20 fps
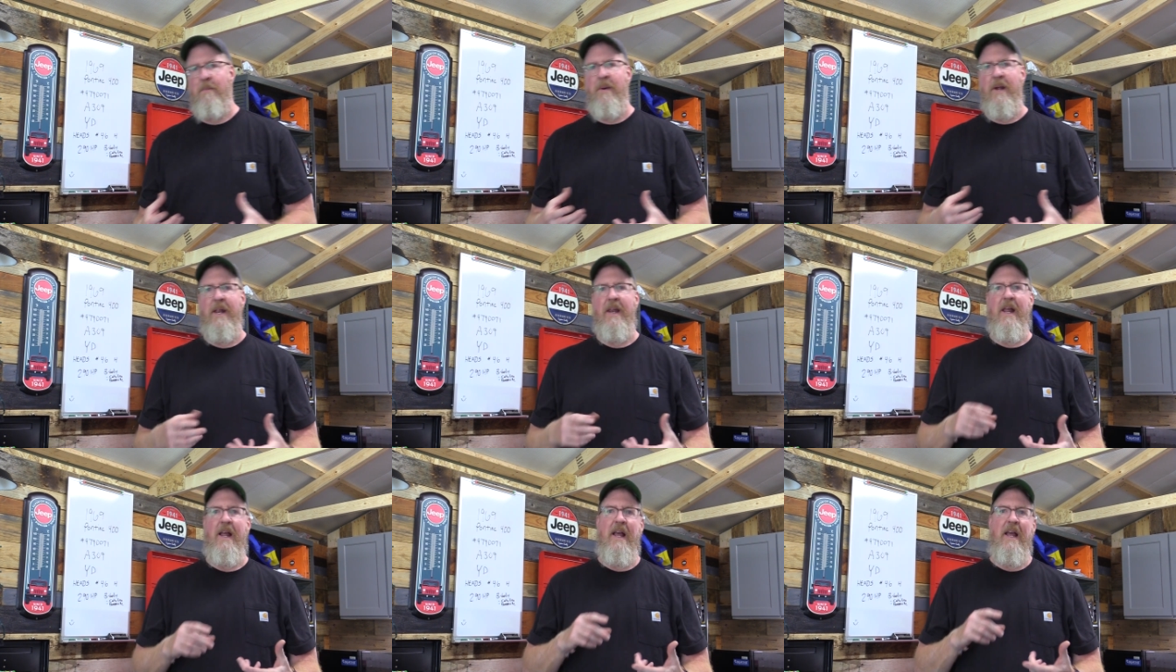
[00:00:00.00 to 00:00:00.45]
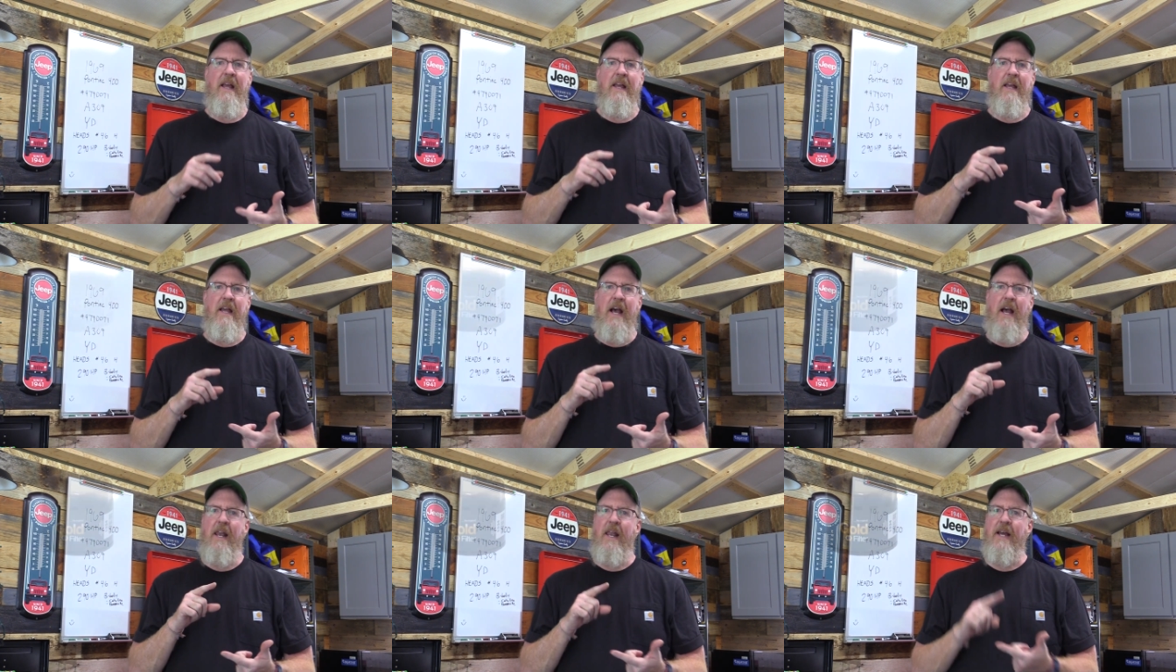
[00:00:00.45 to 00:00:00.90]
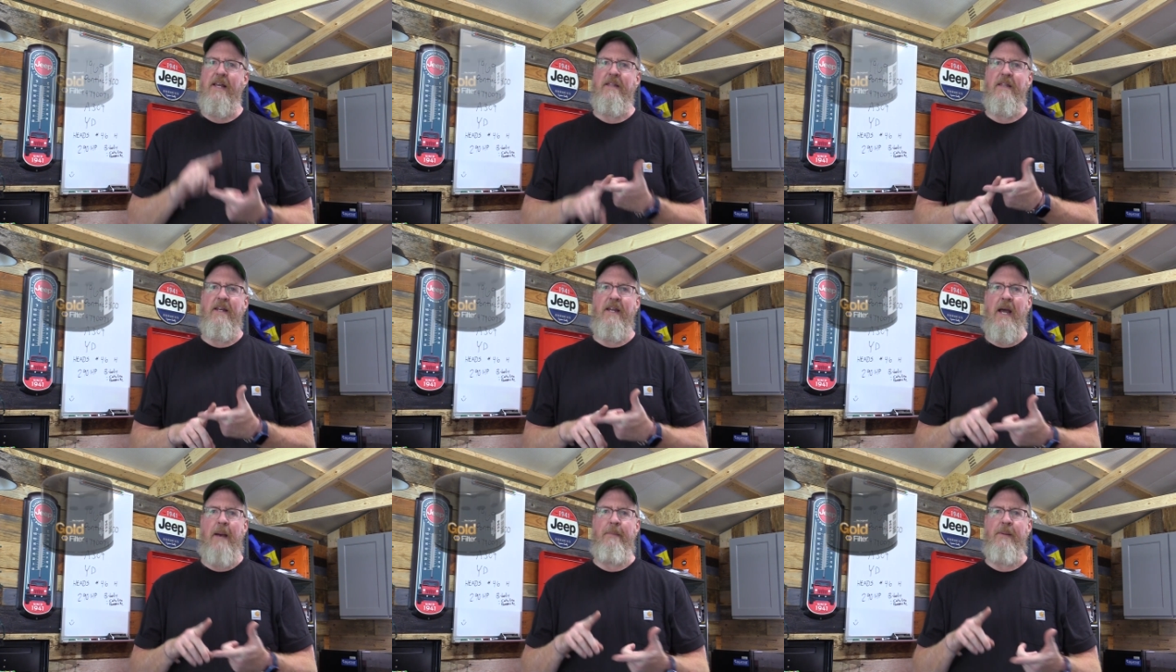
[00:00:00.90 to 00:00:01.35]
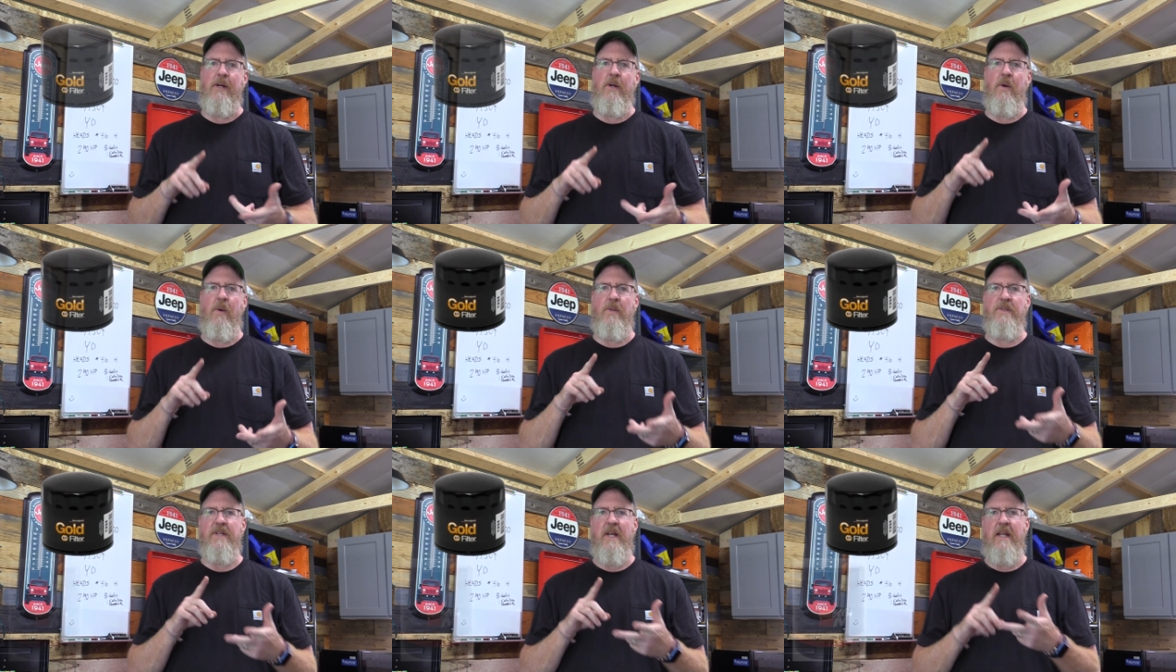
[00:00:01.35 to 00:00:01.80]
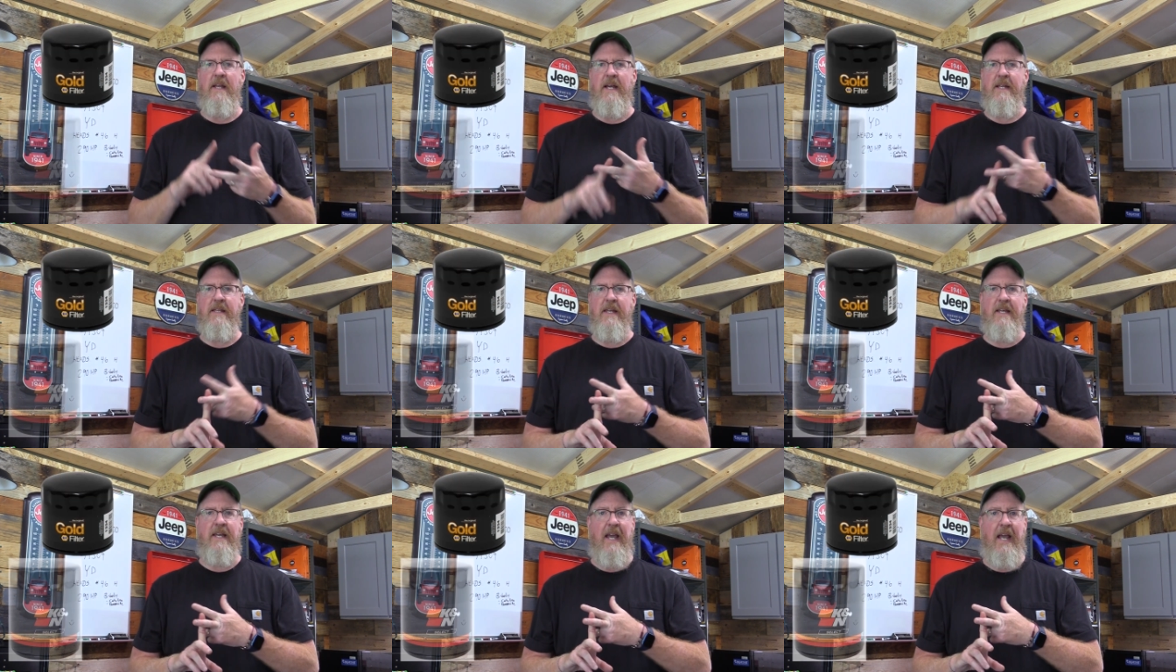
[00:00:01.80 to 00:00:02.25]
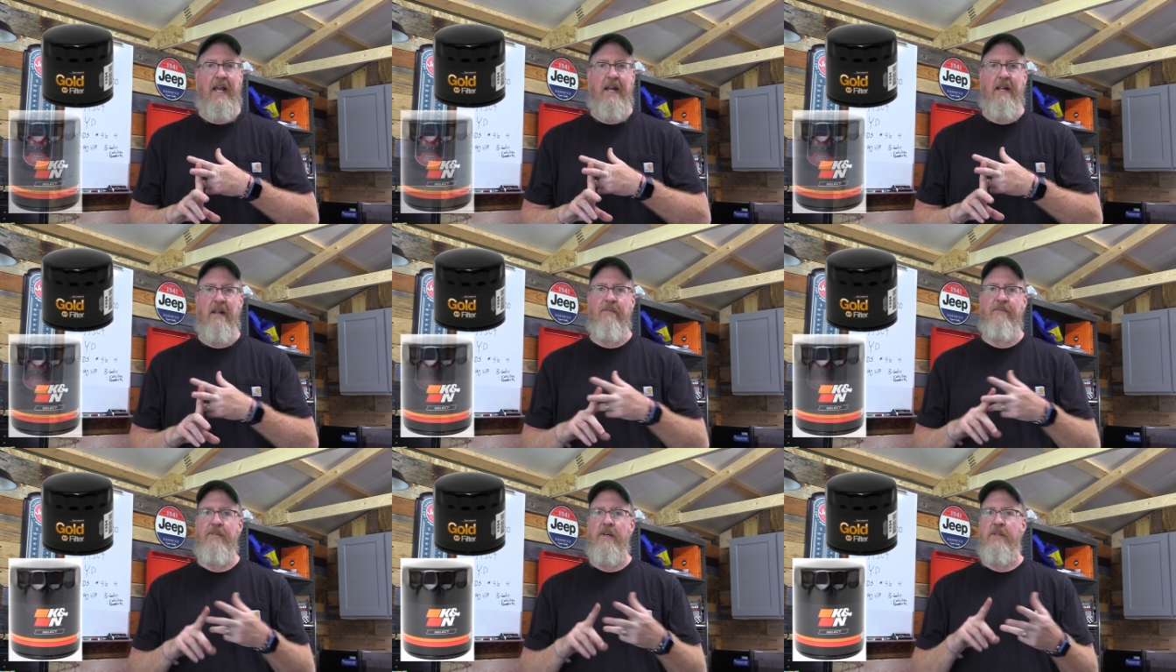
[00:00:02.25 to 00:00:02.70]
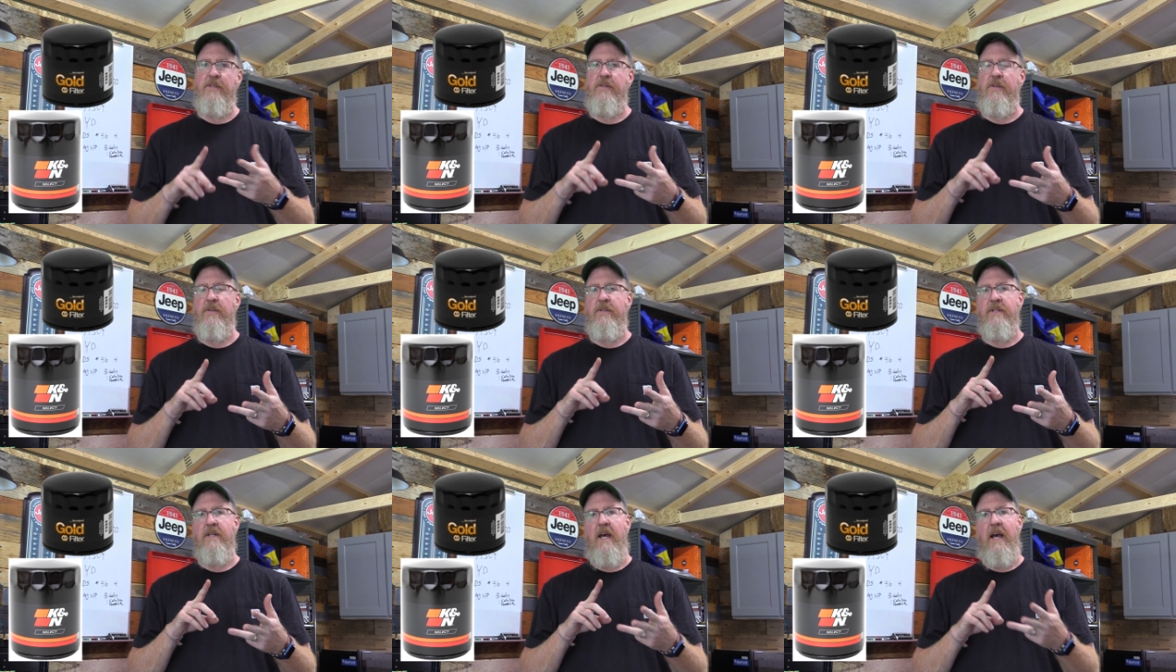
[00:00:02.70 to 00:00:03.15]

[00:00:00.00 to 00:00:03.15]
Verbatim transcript: But I like the Napa Golds. I like the K&N filters.